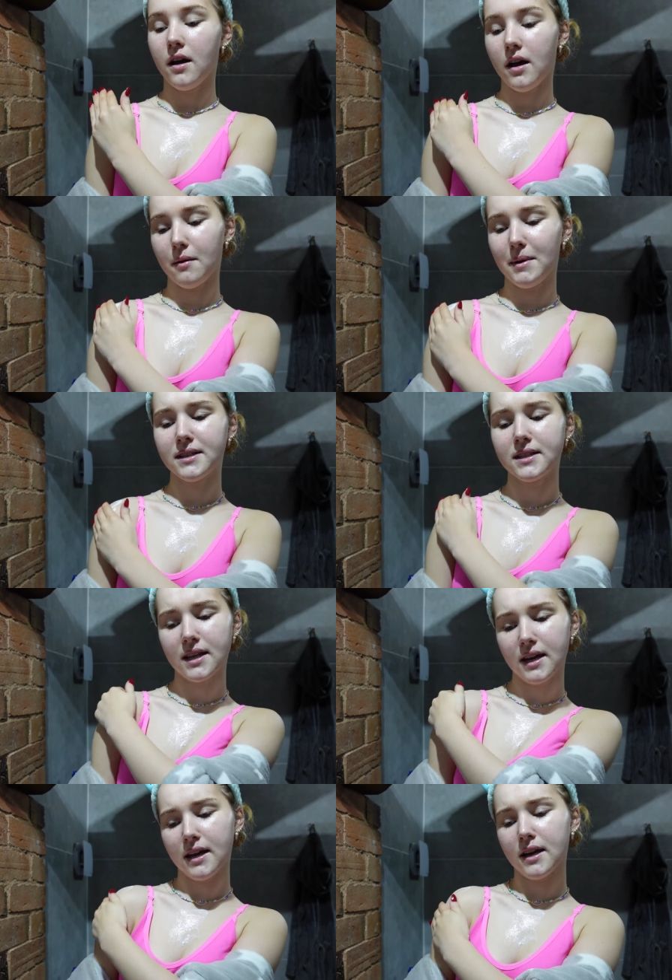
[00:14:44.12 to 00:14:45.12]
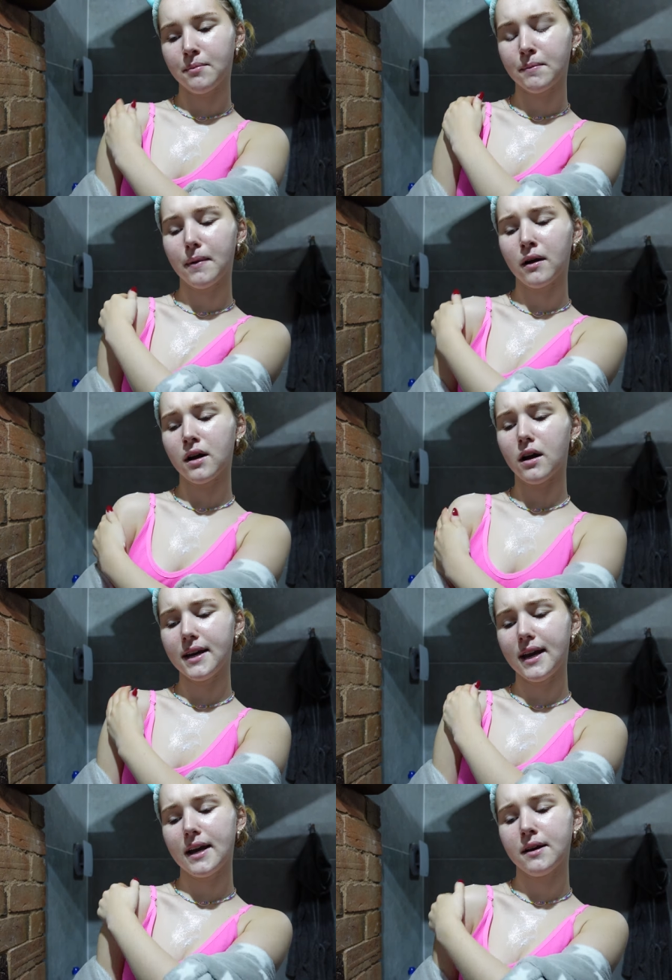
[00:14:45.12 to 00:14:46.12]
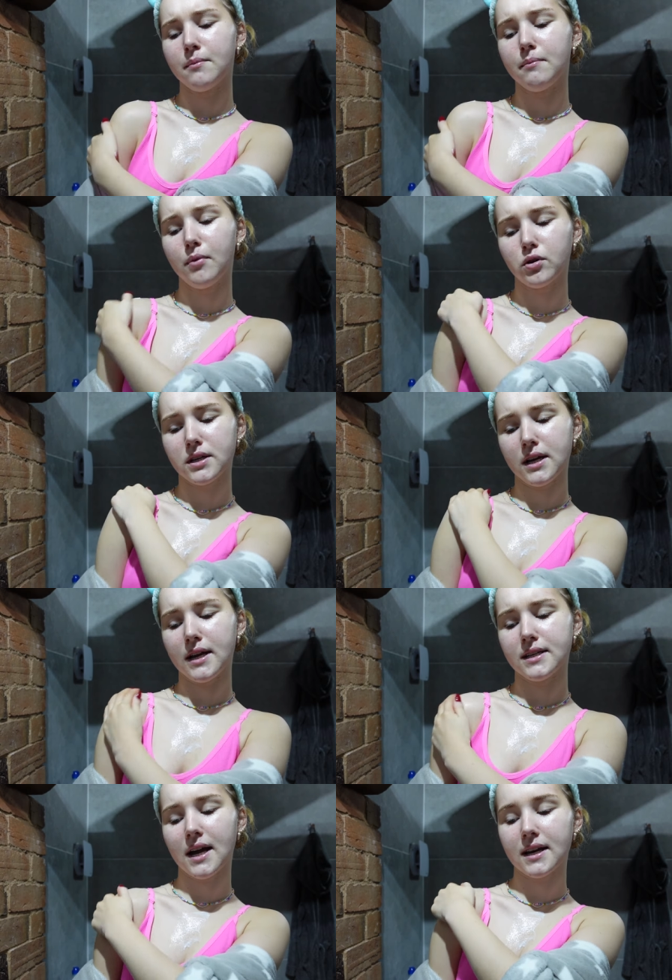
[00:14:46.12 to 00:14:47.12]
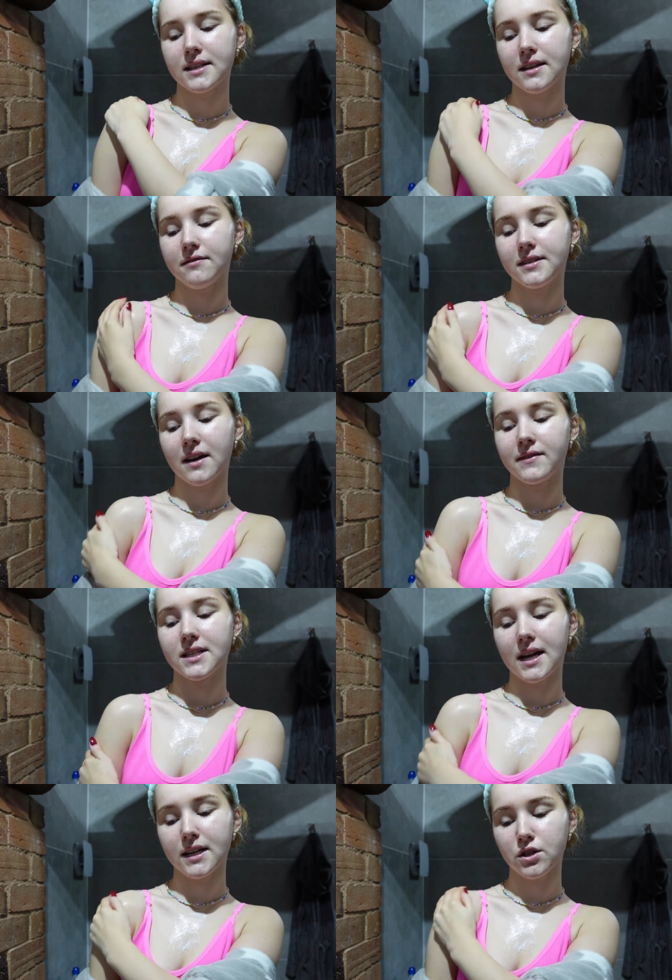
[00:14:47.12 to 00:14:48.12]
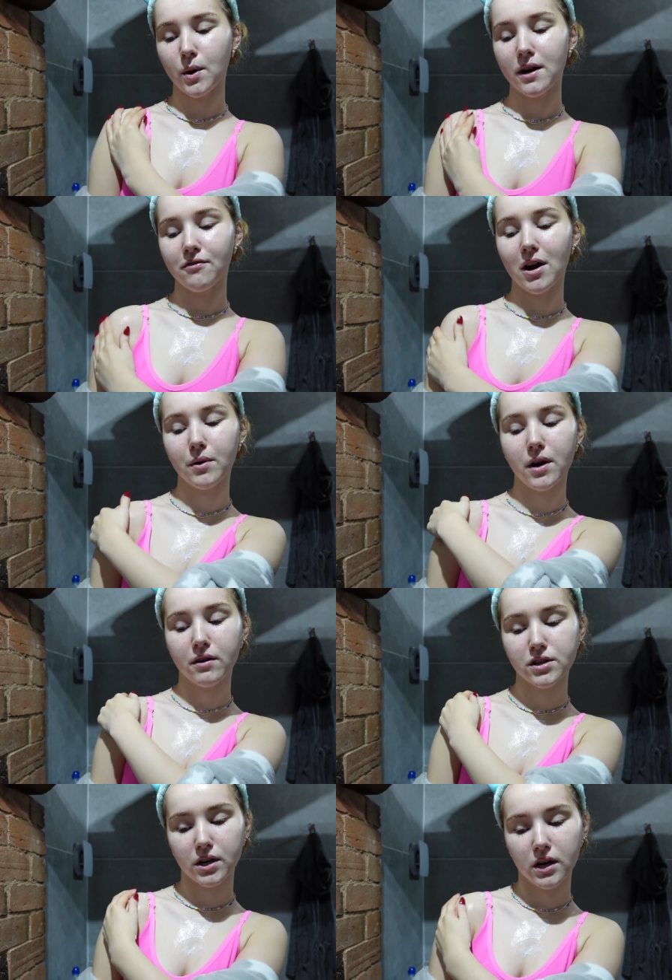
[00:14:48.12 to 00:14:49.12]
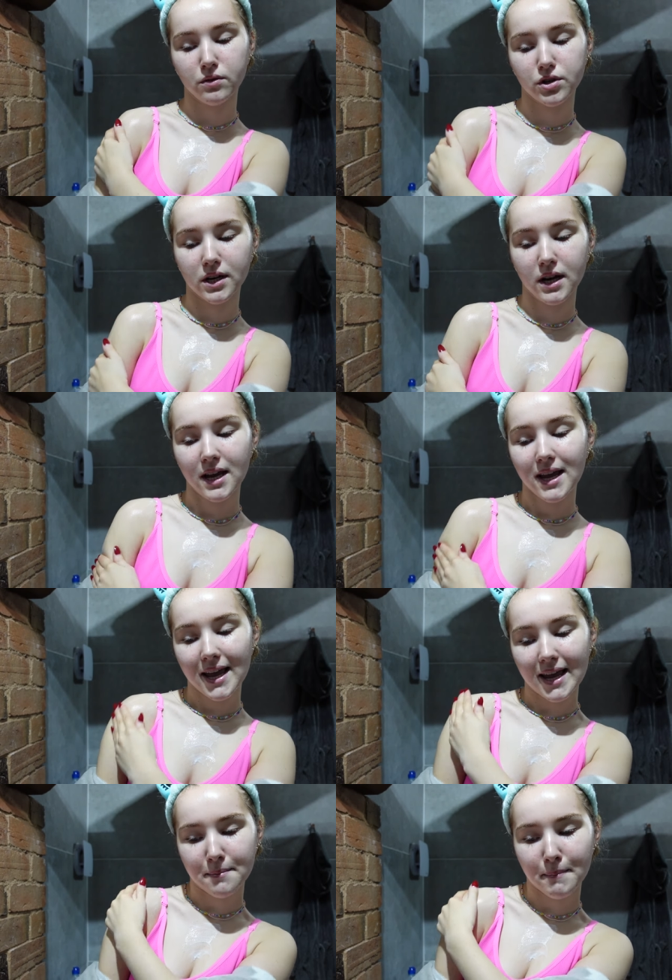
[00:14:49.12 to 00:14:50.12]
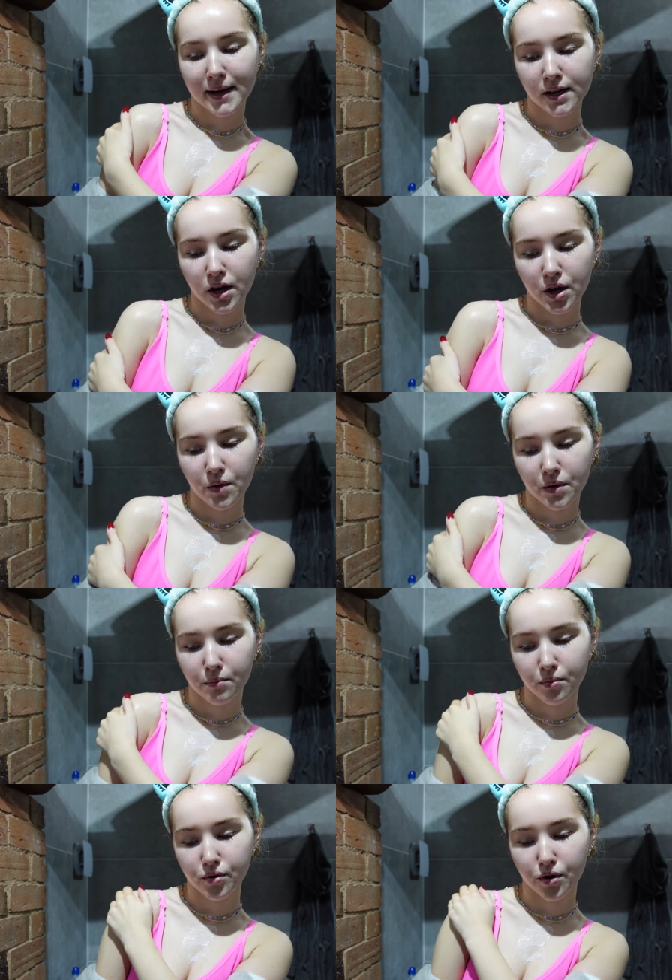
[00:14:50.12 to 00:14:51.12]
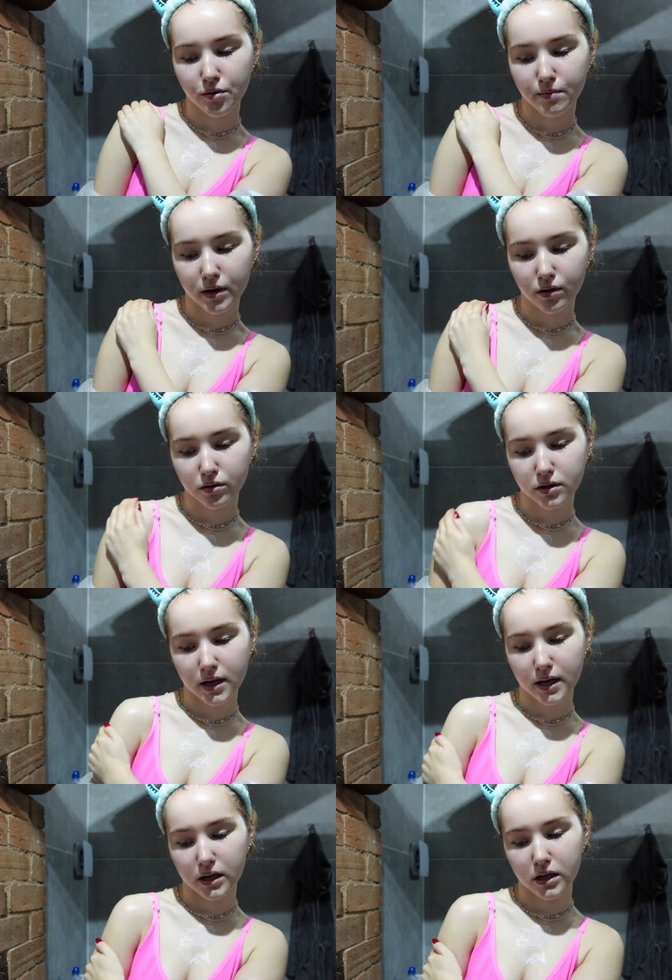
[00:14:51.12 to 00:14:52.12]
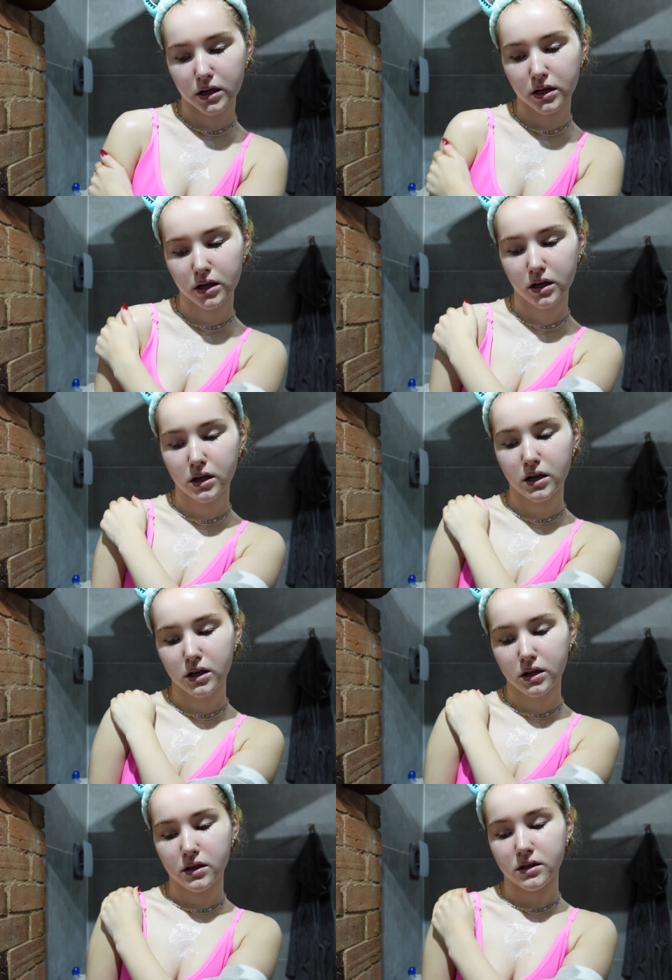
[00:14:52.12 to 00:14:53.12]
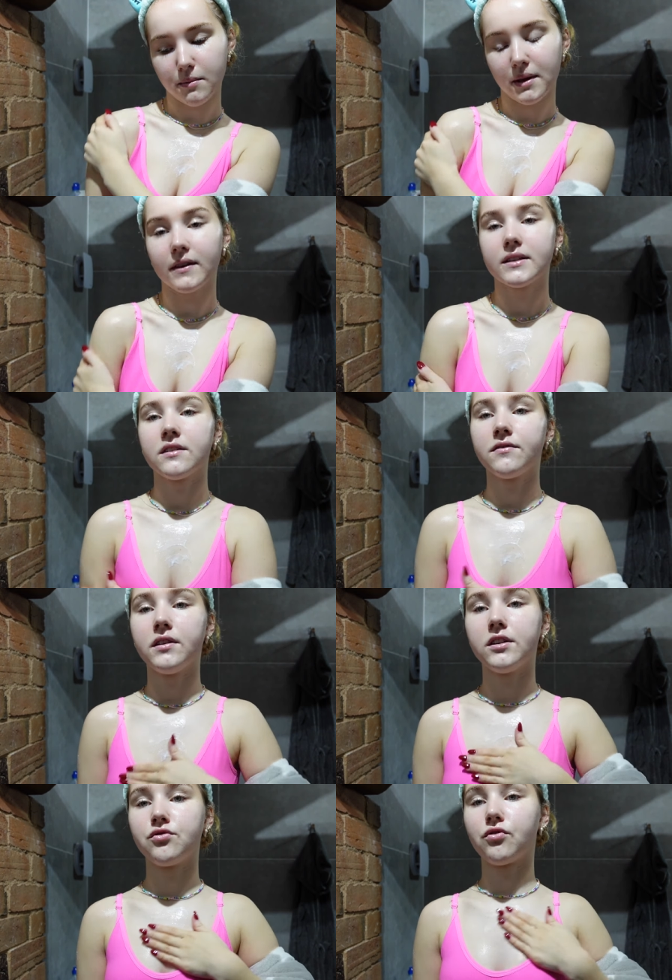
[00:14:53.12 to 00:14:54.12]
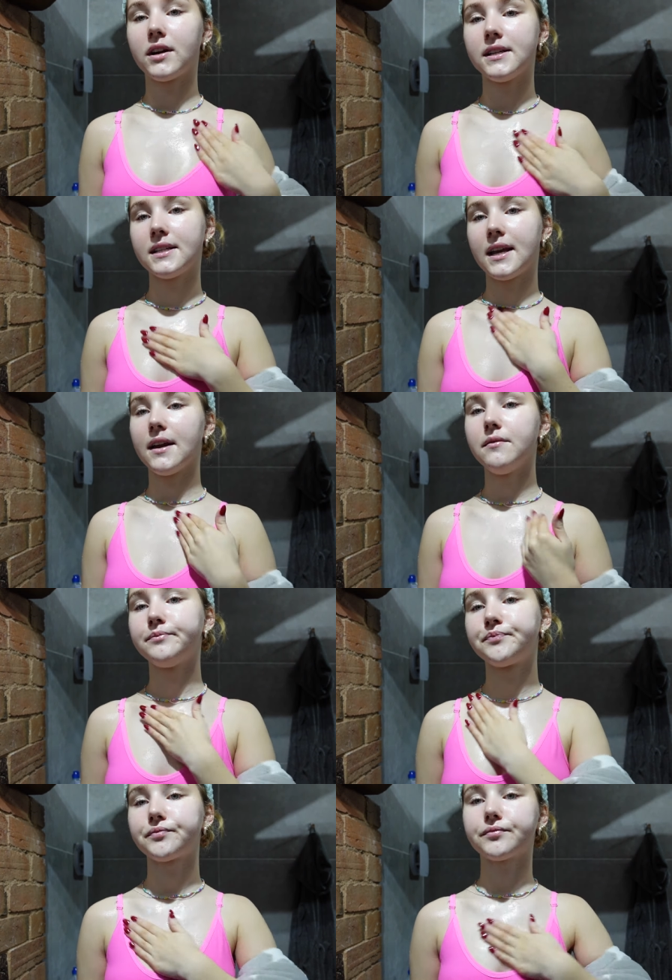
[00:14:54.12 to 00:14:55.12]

It's the Garnier Body Intensive 7 Days 24-Hour Nourishing Lotion in Mango and Probiotic something. This is for dry skin.